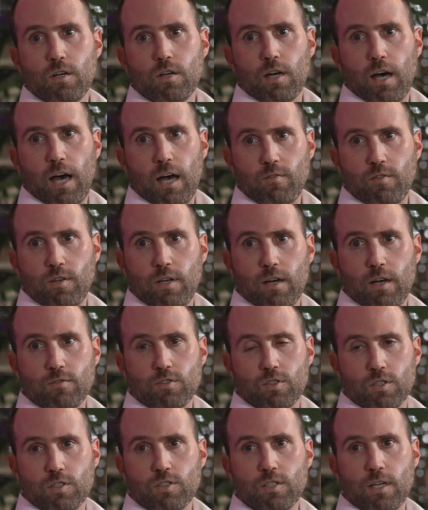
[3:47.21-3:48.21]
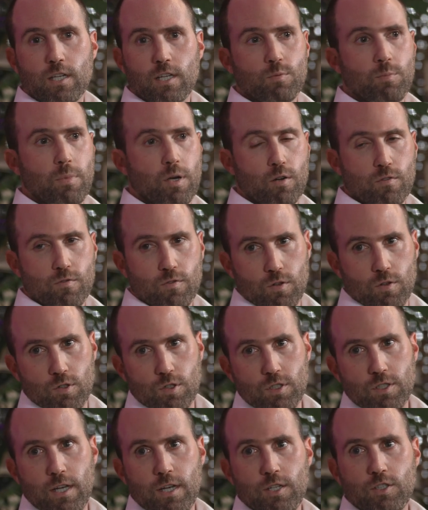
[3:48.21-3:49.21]
IVF success, better
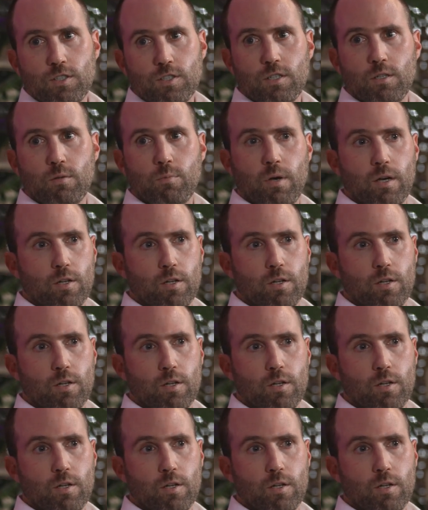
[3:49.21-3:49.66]
fertilization,